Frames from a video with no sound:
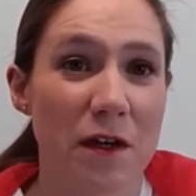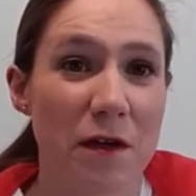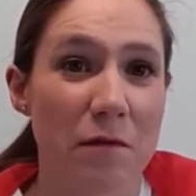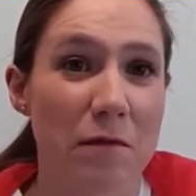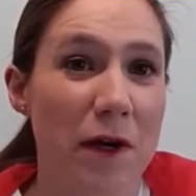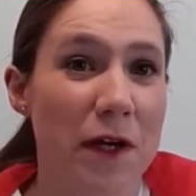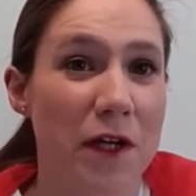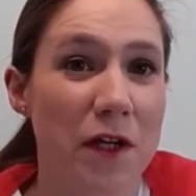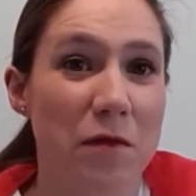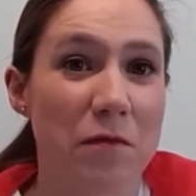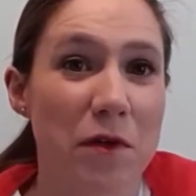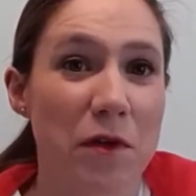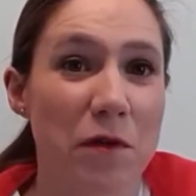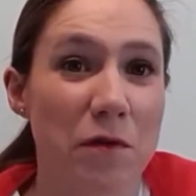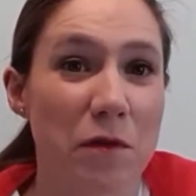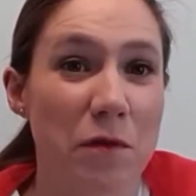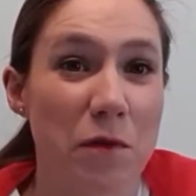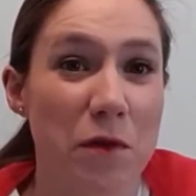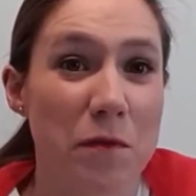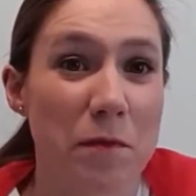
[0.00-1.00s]
My
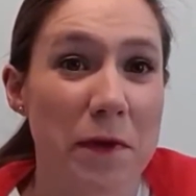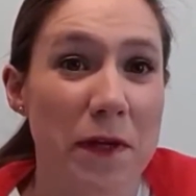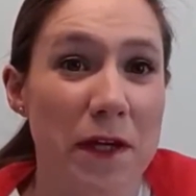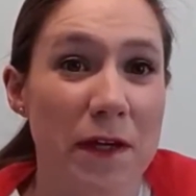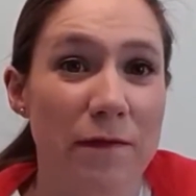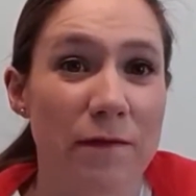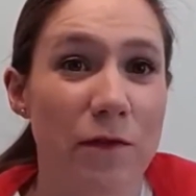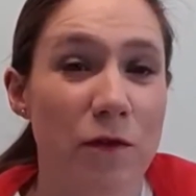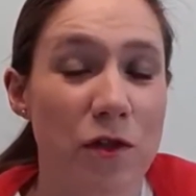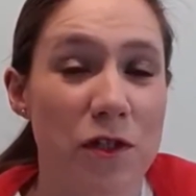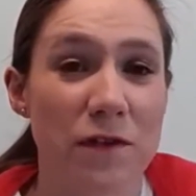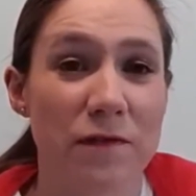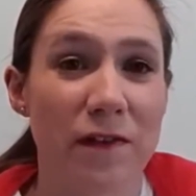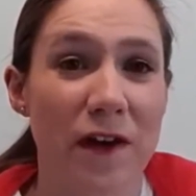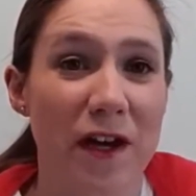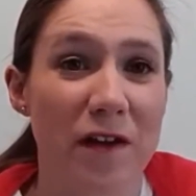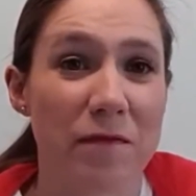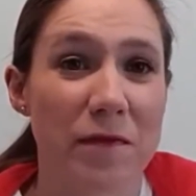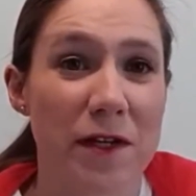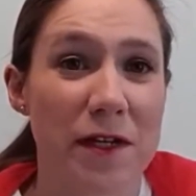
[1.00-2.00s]
commute would be
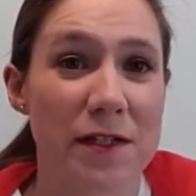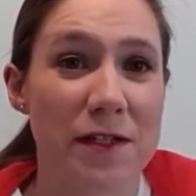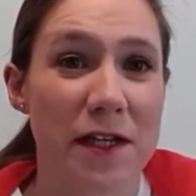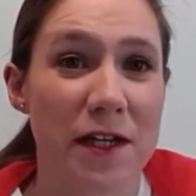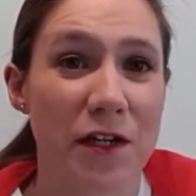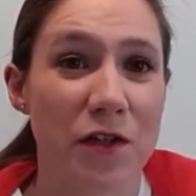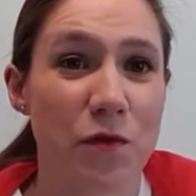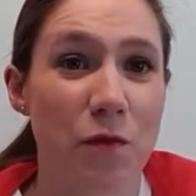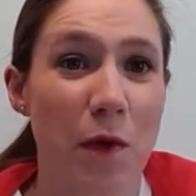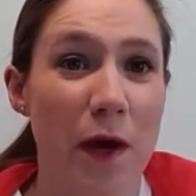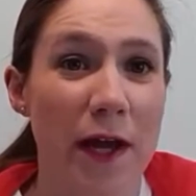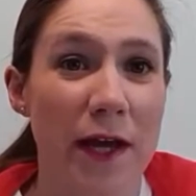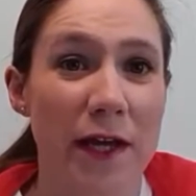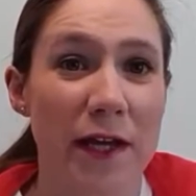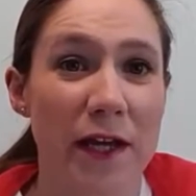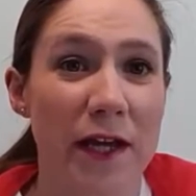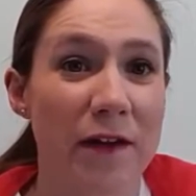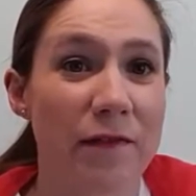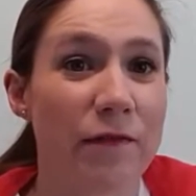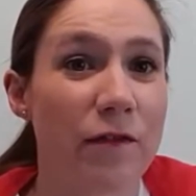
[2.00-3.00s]
45 minutes each way,
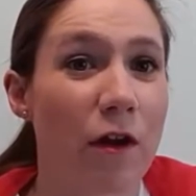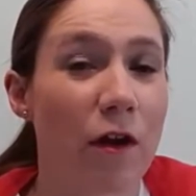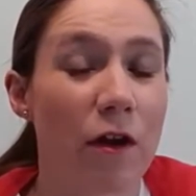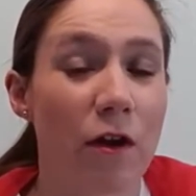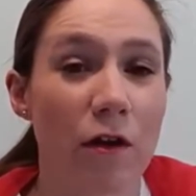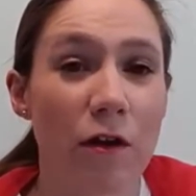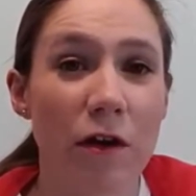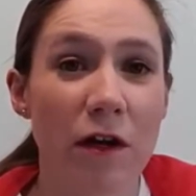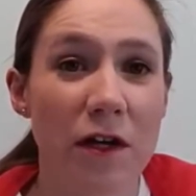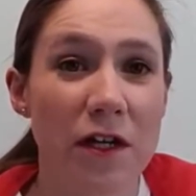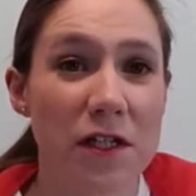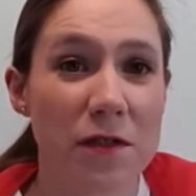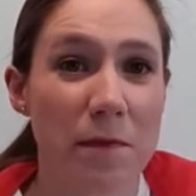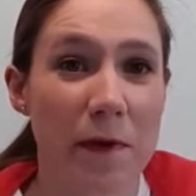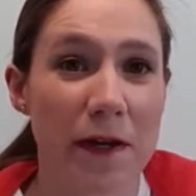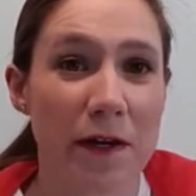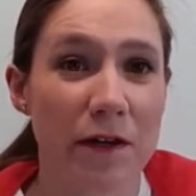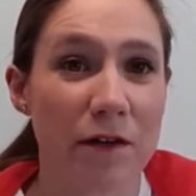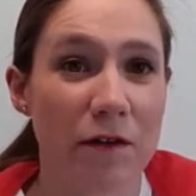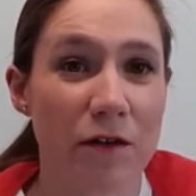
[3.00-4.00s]
if not longer,
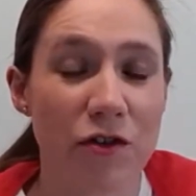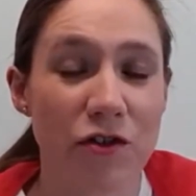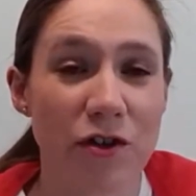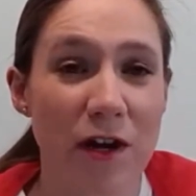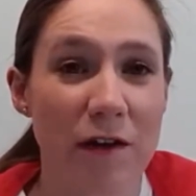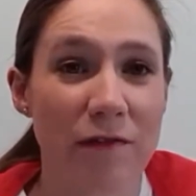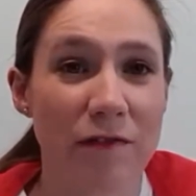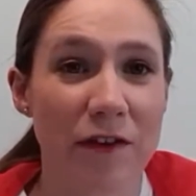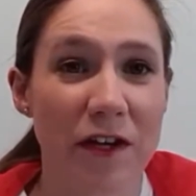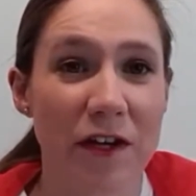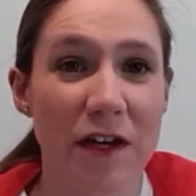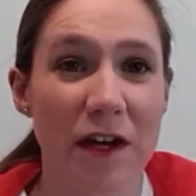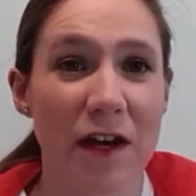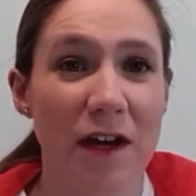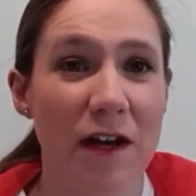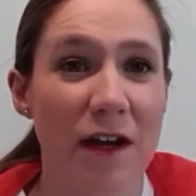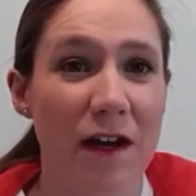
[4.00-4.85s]
depending on traffic,